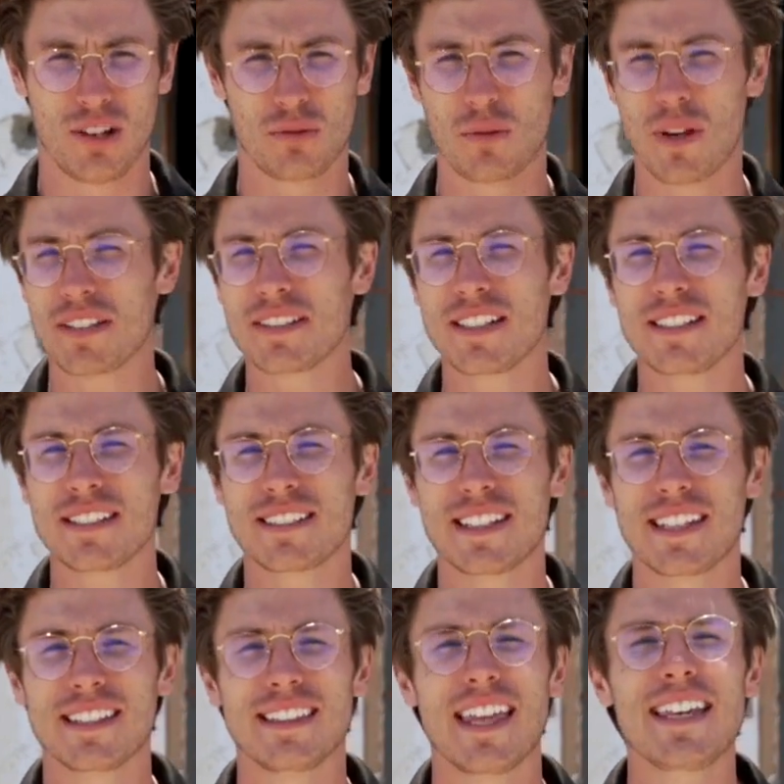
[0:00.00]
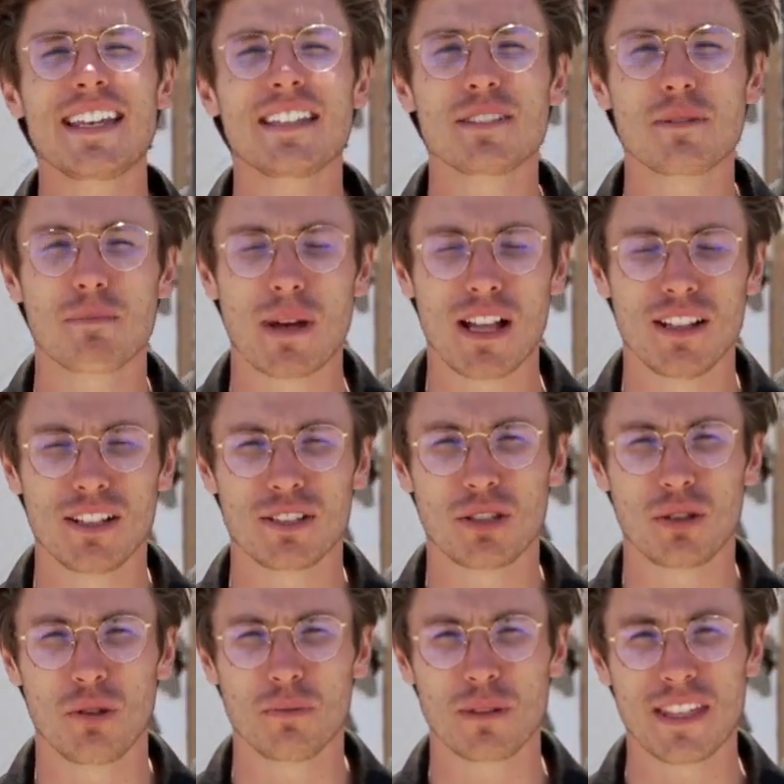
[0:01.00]
Residents in Lake Isabella
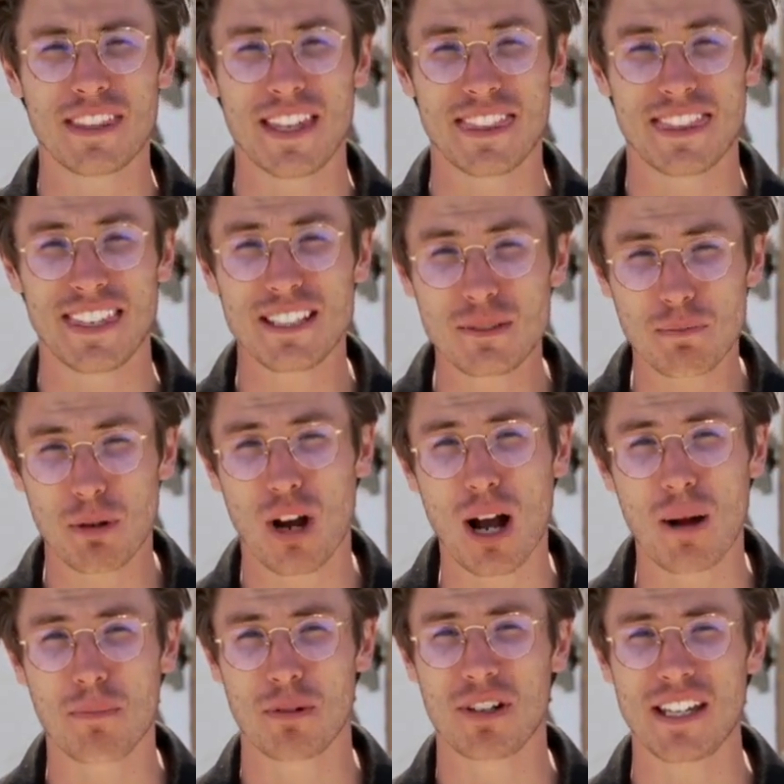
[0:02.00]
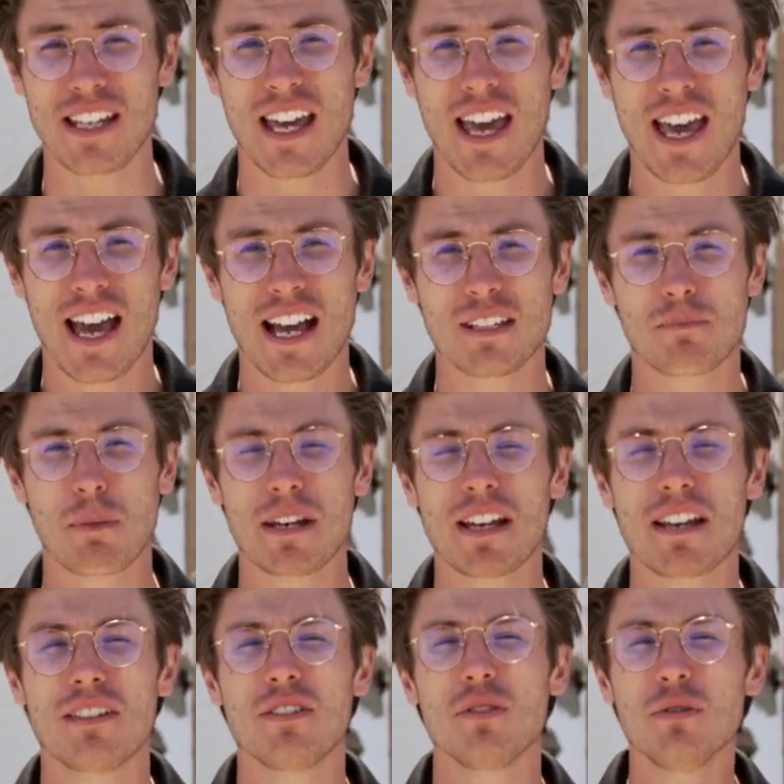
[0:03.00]
told me that this property has been a
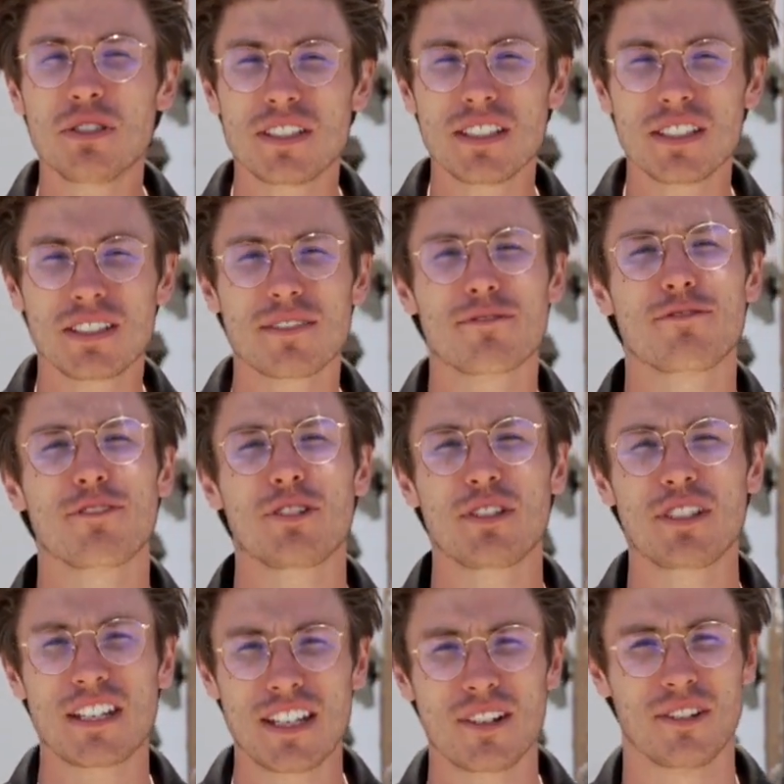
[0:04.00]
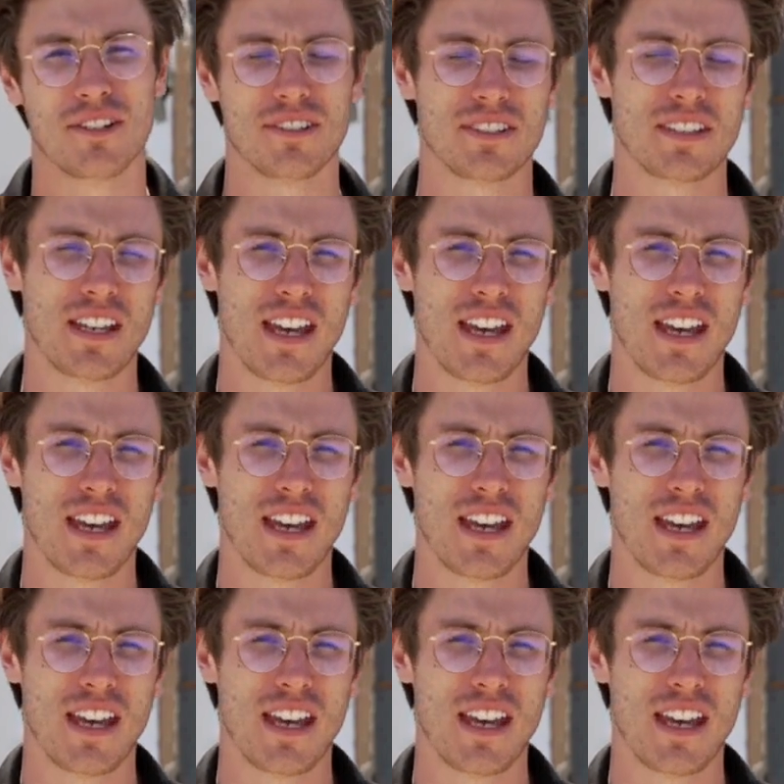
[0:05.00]
nuisance for years.